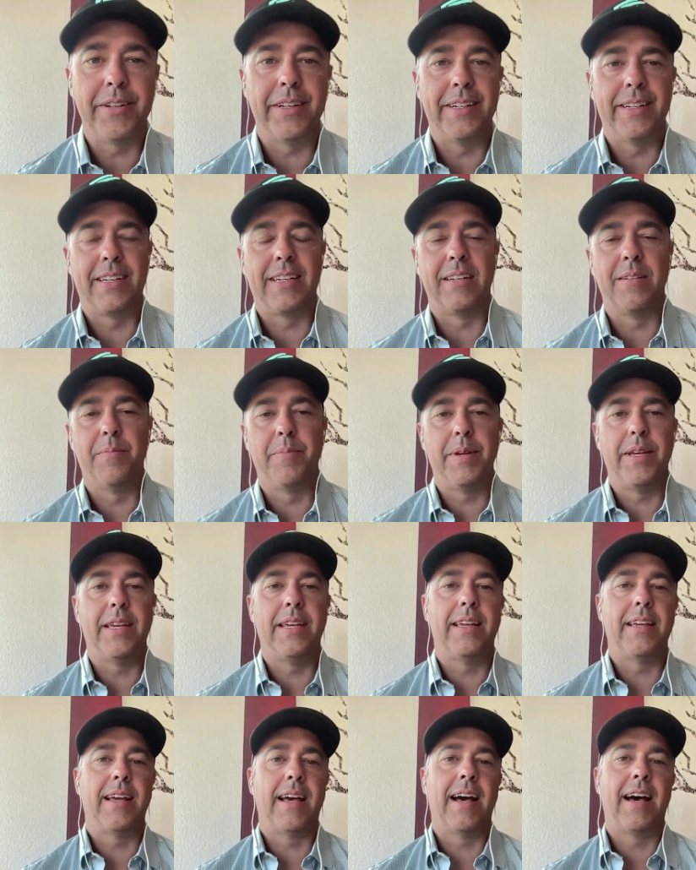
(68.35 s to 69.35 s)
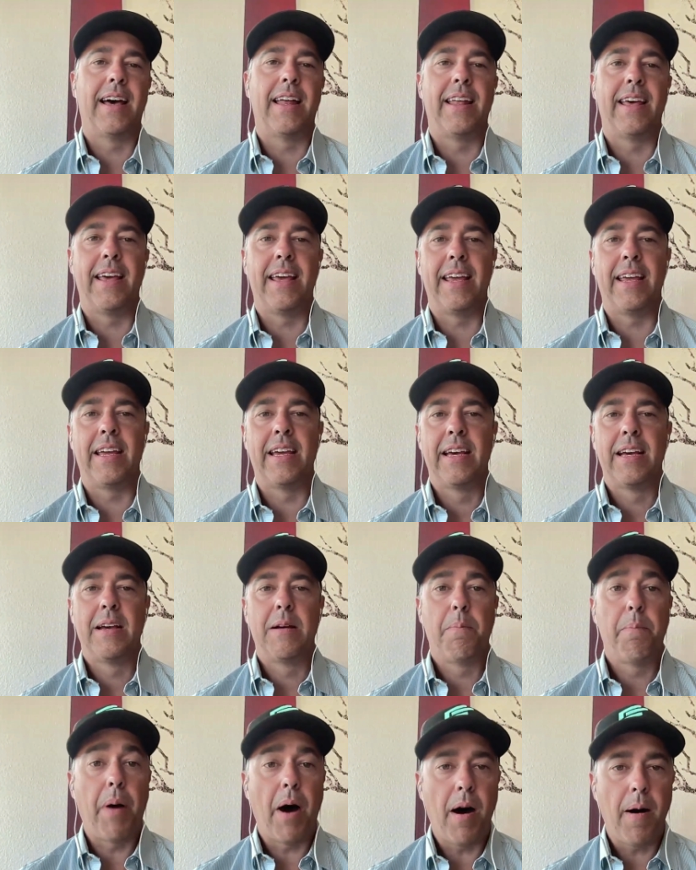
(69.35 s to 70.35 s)
It can be at a
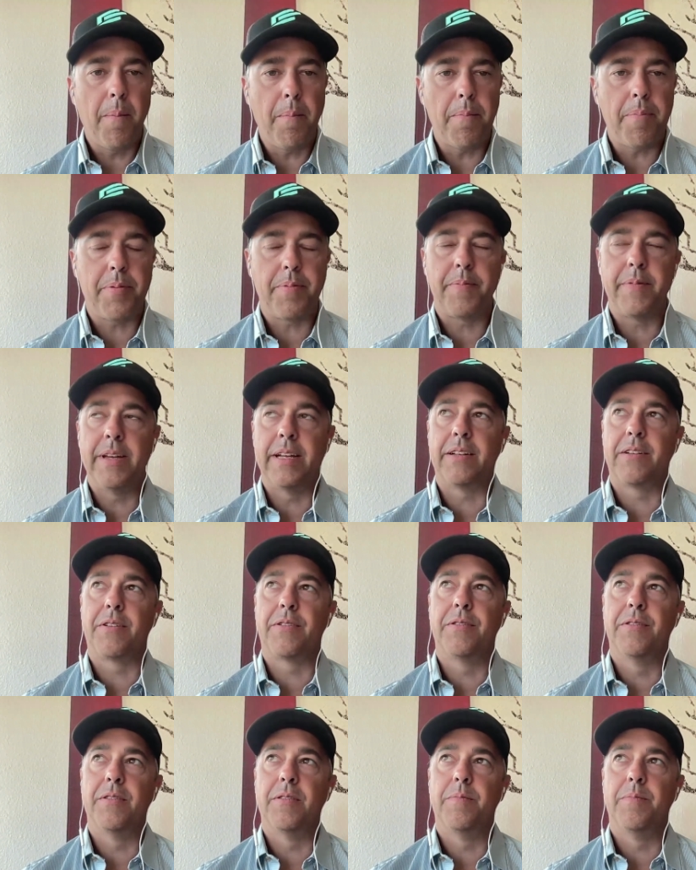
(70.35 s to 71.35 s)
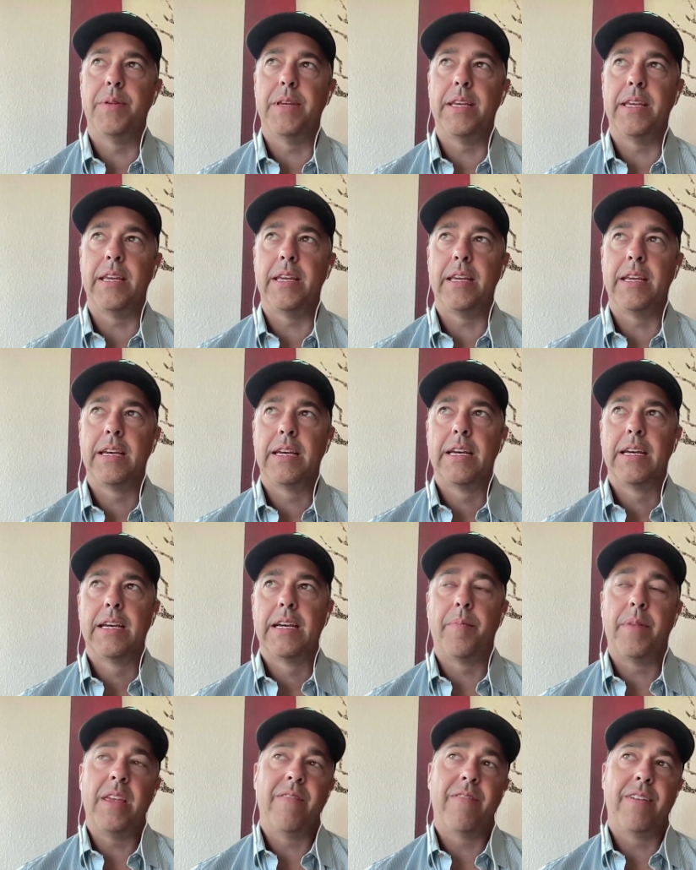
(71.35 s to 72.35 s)
pump. It could be
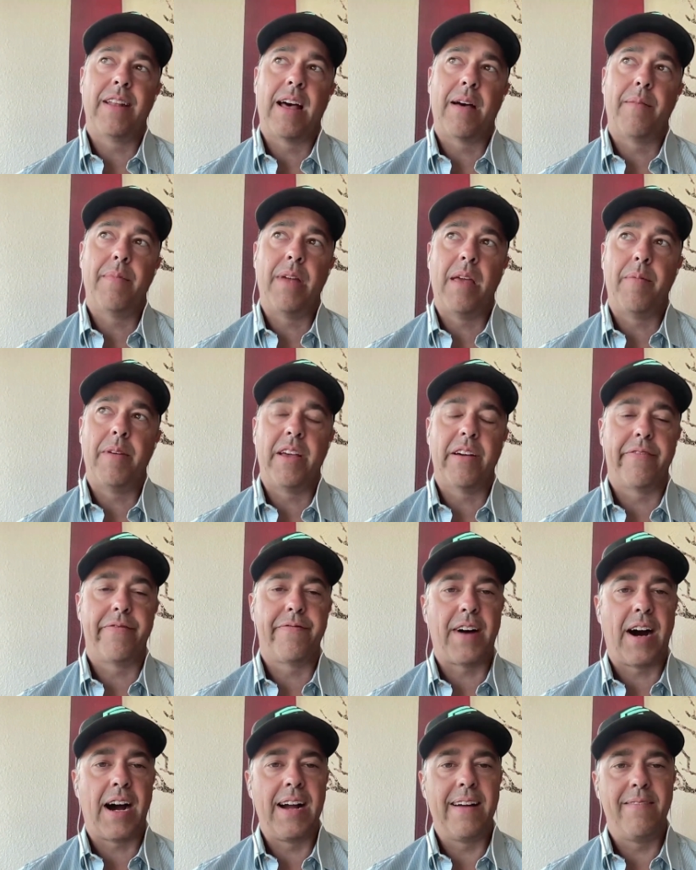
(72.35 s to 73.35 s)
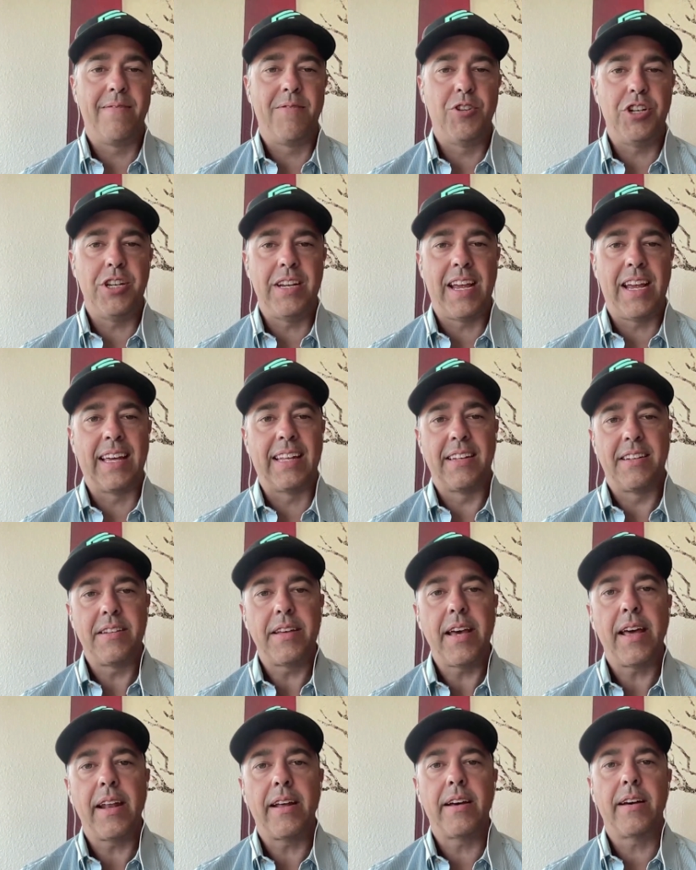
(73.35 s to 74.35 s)
even at maybe a 5G
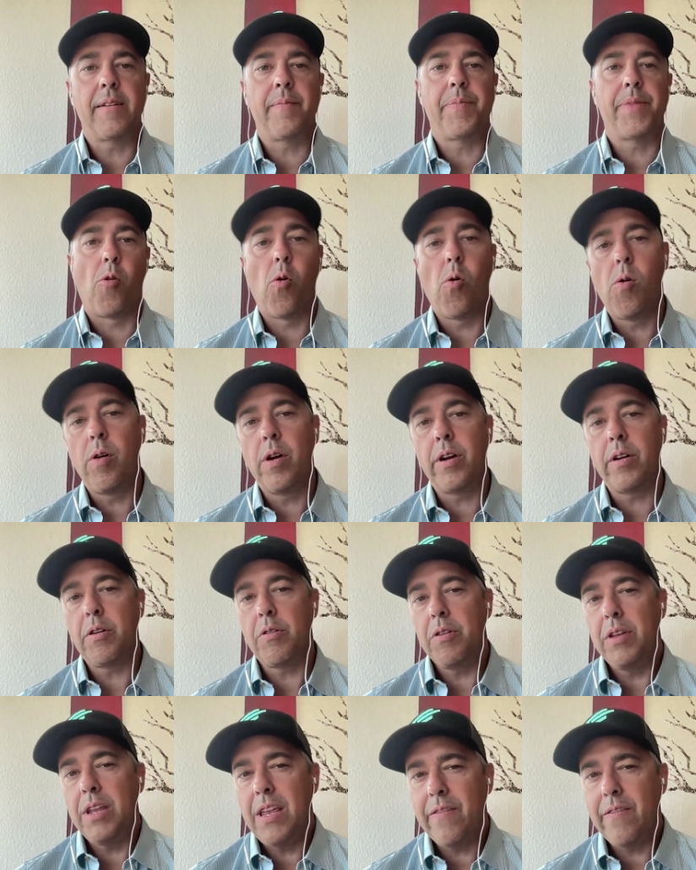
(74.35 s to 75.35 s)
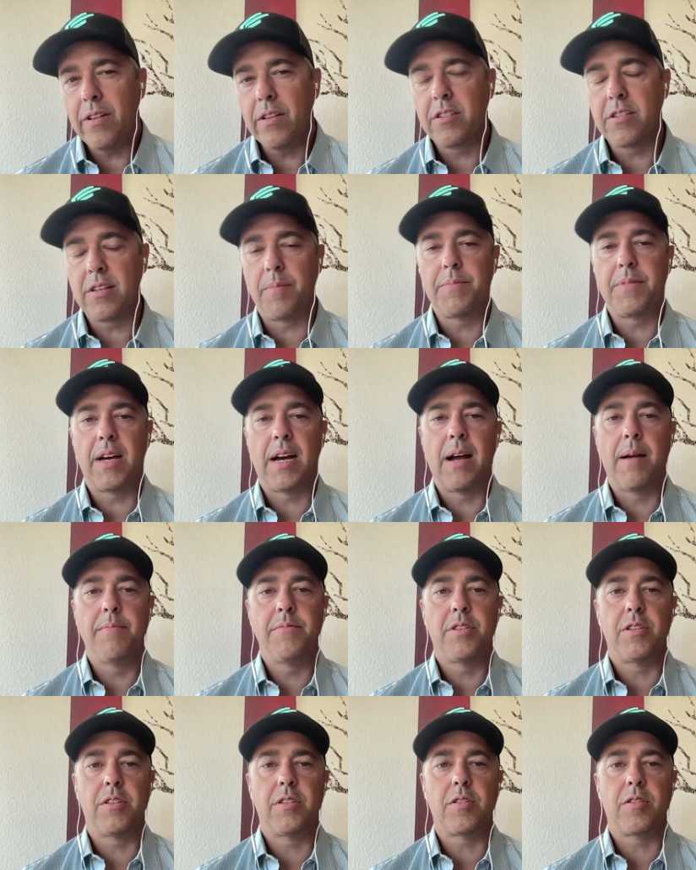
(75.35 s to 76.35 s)
antenna, or even
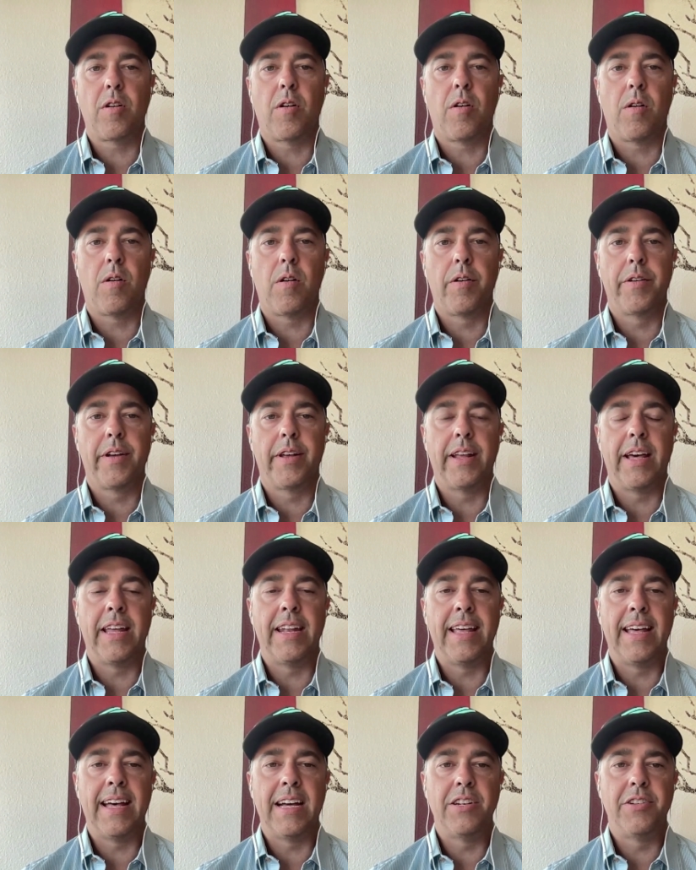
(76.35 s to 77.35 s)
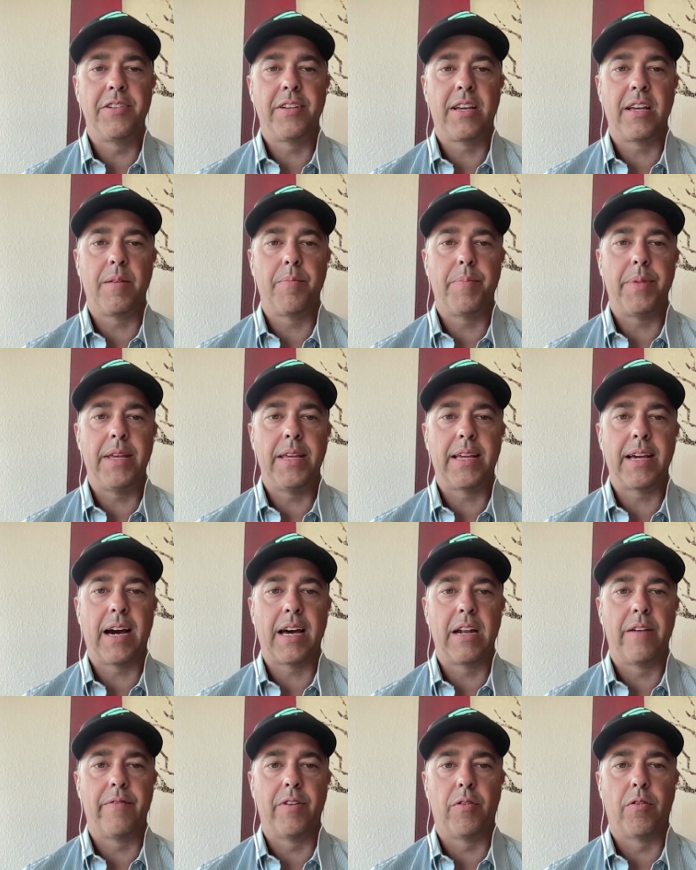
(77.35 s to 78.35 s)
sometimes it's called an edge can be
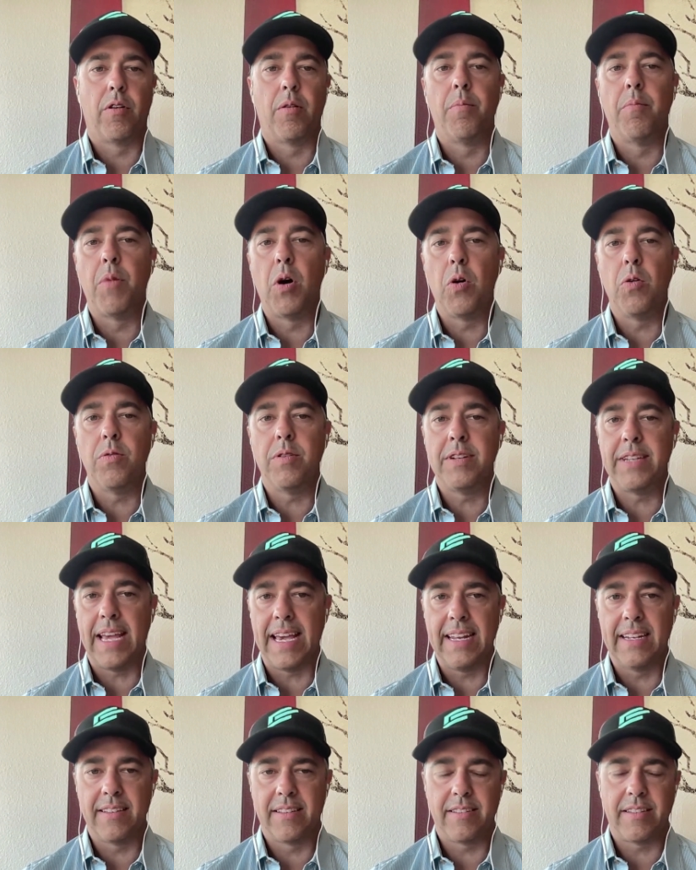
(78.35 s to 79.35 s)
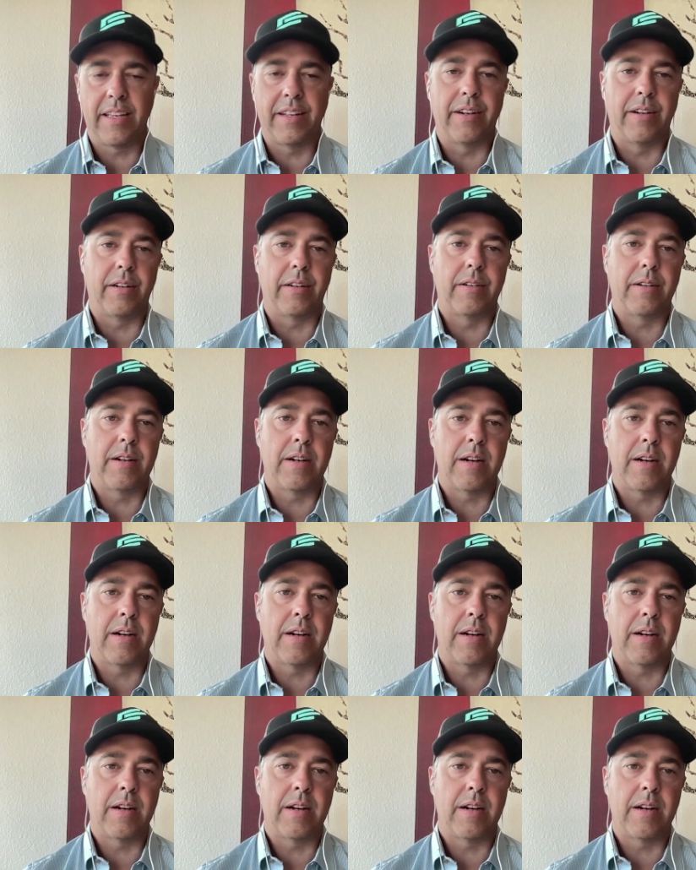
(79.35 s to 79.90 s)
kind of a remote data center.